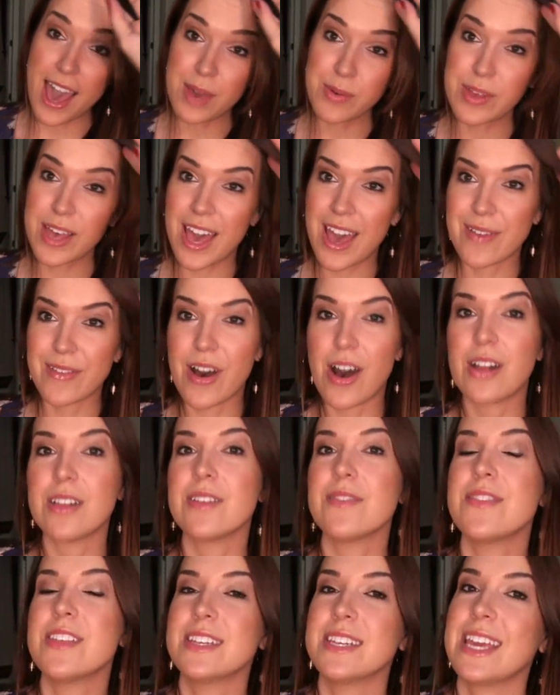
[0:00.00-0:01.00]
I will have
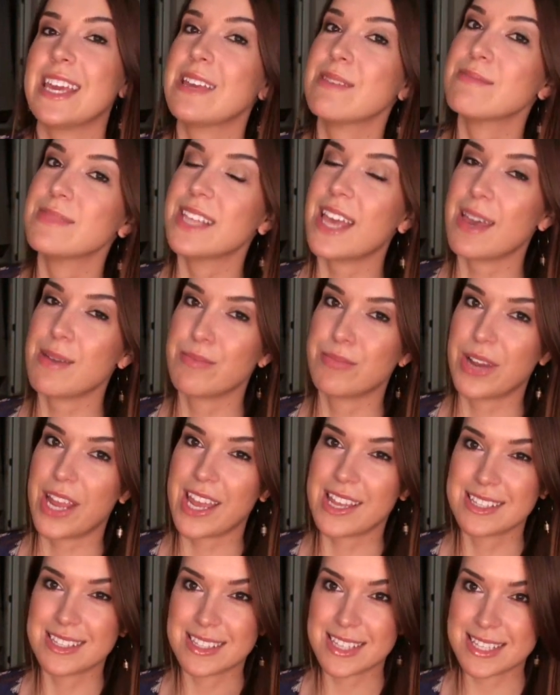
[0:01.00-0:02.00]
all of the names and
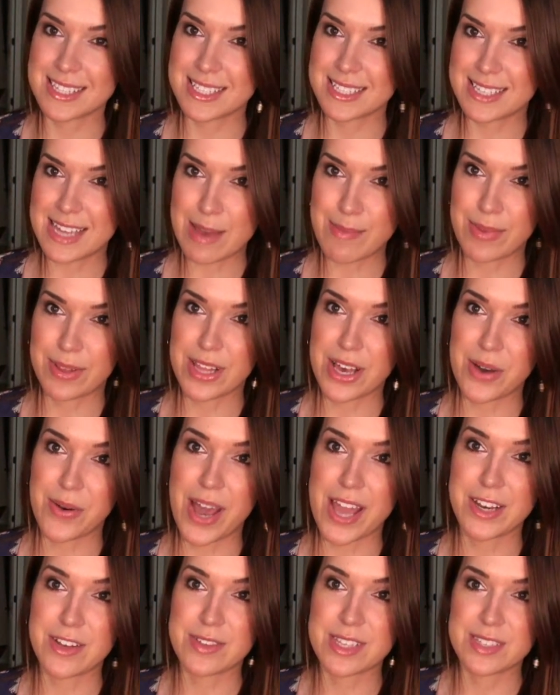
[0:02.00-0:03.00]
brands listed down
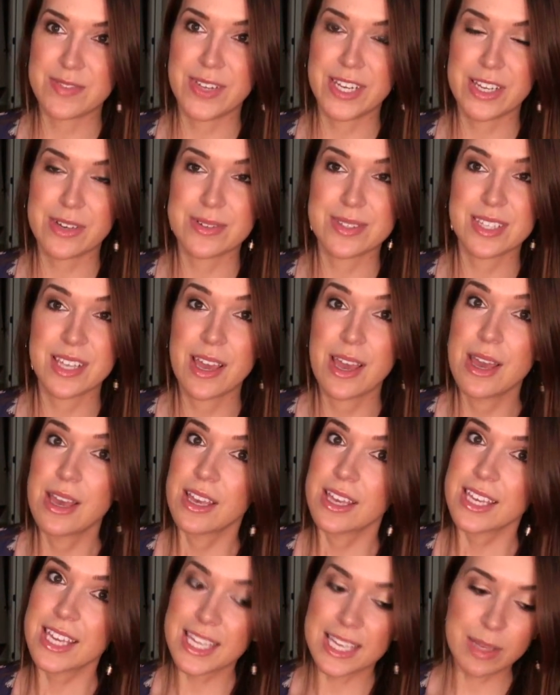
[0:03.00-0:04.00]
below. I know this video is
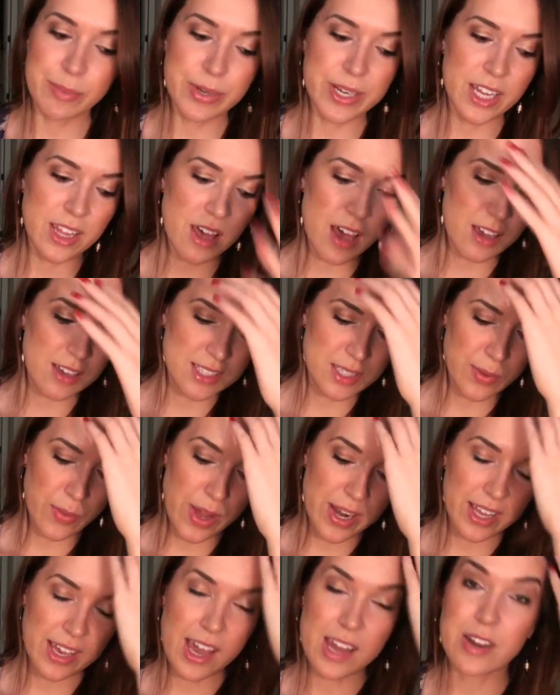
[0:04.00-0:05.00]
getting pretty long, so
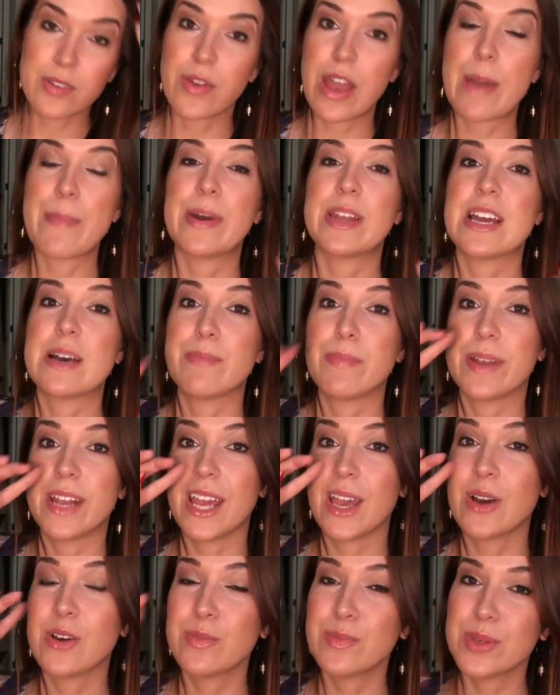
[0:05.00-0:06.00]
I want to kind of wrap it up,
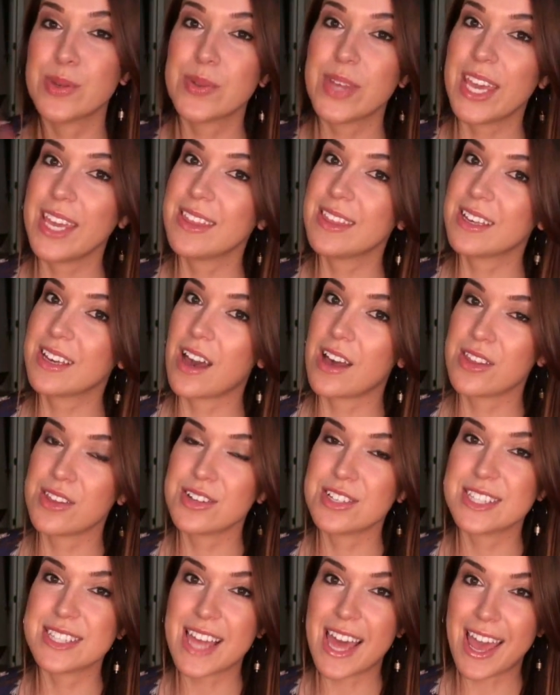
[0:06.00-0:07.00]
but I hope you like the
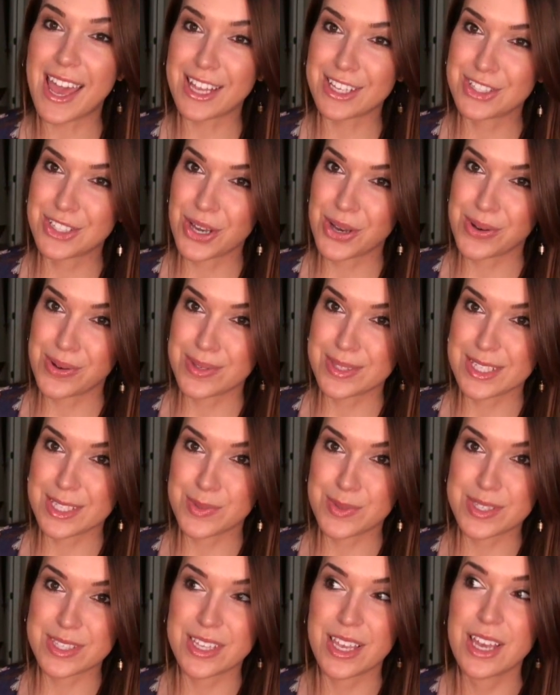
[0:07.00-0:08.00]
colors that I chose.
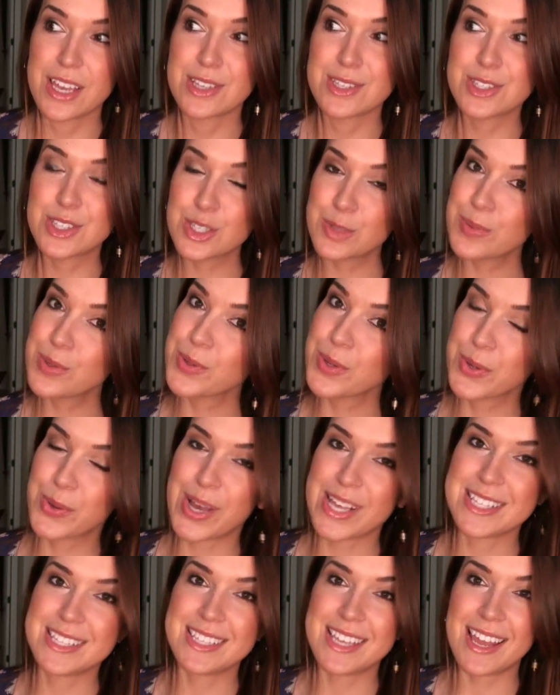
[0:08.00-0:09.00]
This was super
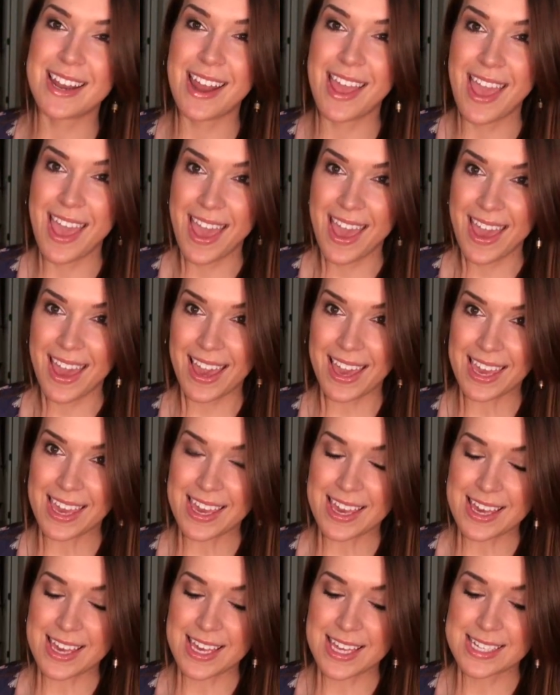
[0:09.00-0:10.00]
requested,
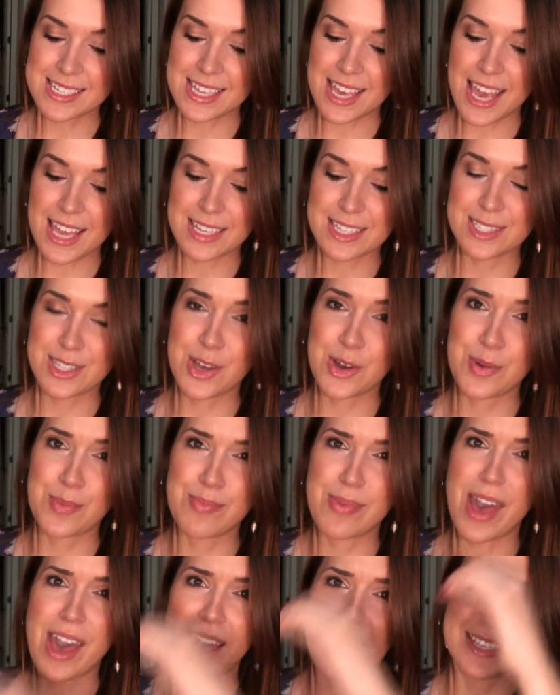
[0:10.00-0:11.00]
and I just
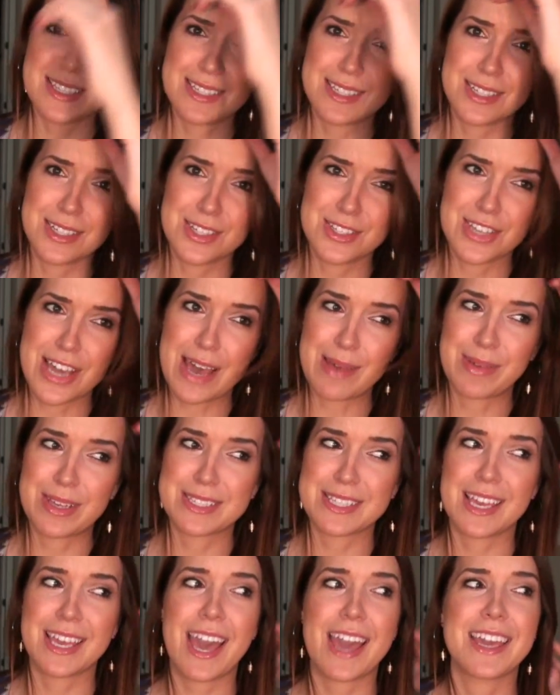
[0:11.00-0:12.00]
hope that I did a good job
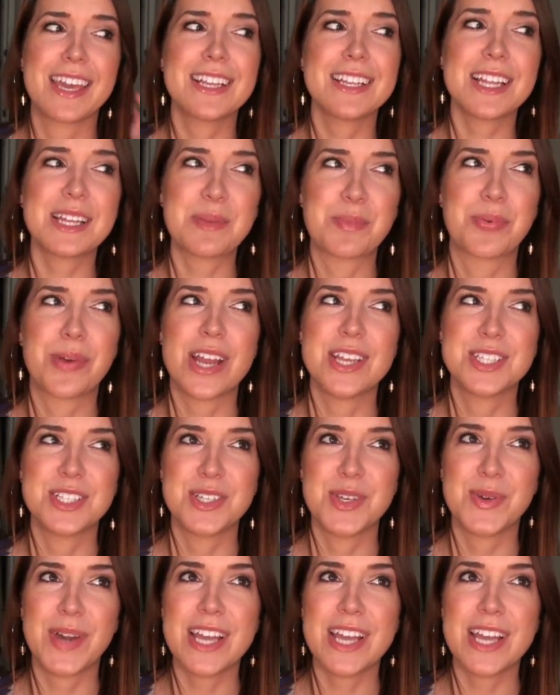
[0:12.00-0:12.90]
because I, I get a lot of pressure.